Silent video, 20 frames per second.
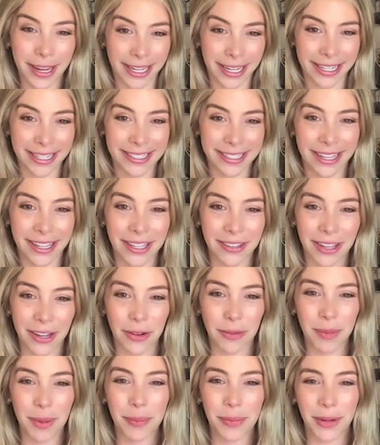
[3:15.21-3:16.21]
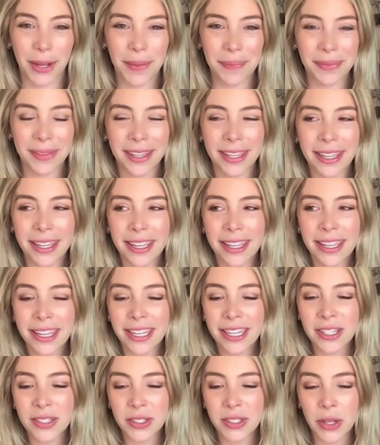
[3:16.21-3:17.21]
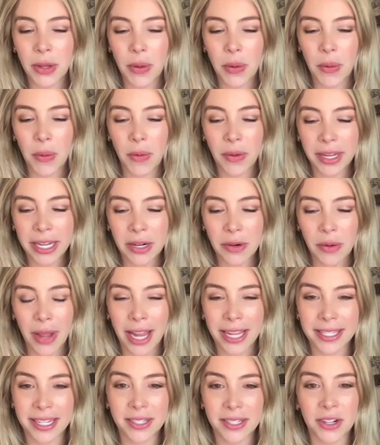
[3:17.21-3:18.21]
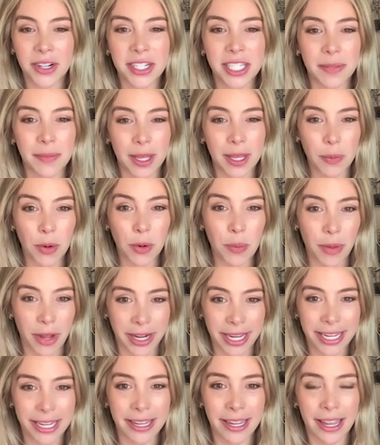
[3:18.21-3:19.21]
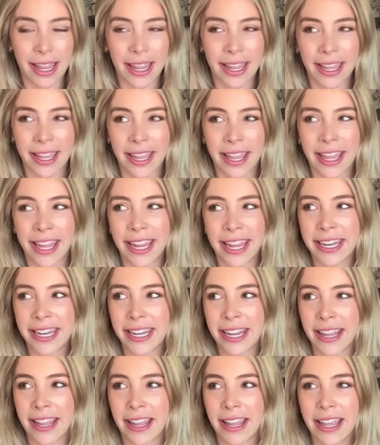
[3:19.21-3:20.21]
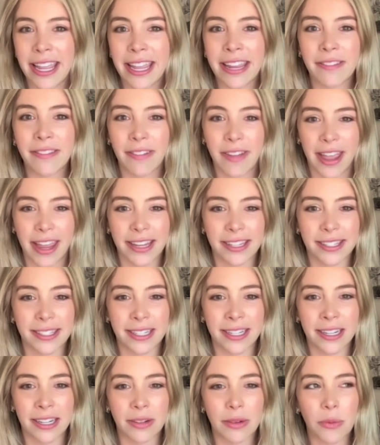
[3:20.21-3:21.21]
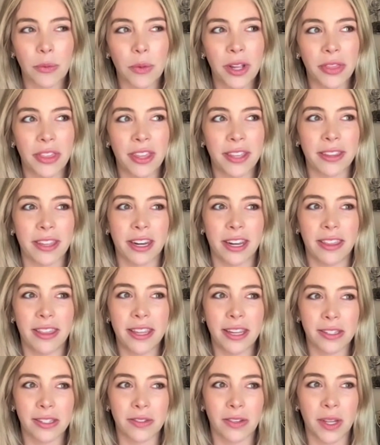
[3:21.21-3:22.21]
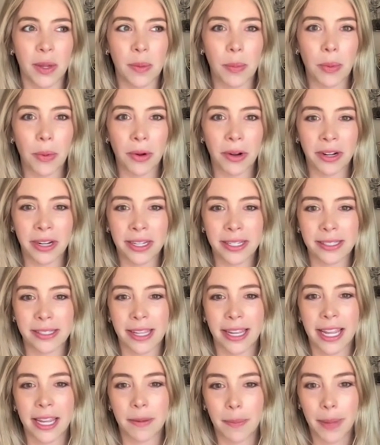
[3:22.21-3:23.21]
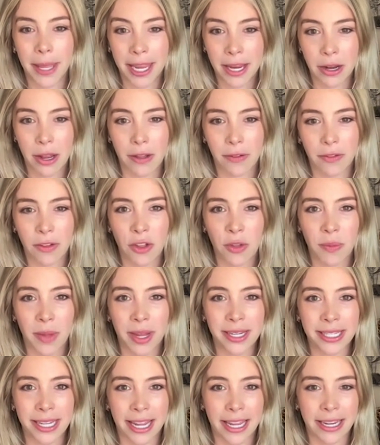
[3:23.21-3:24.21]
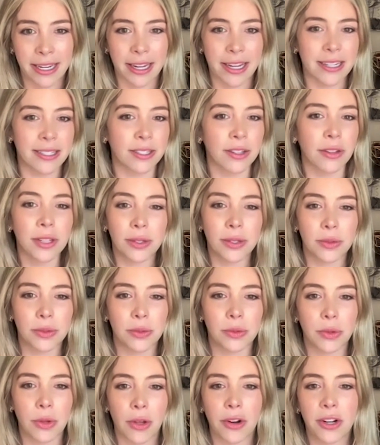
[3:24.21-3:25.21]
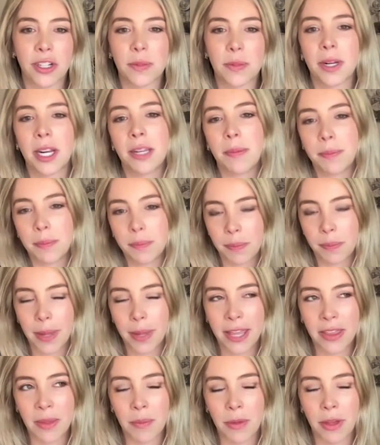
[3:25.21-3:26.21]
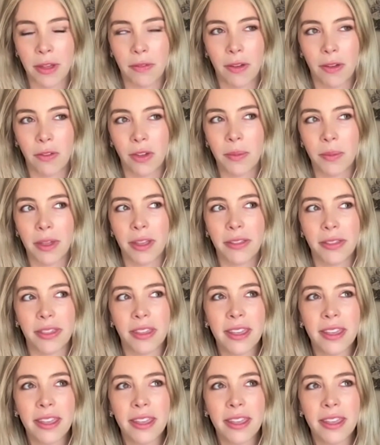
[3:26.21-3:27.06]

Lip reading: I can tell you, I remember it. So, as I started to make more money and invest, and one thing that I think is very important is I had paid off all my debt. I still use cards, but I pay them off every month.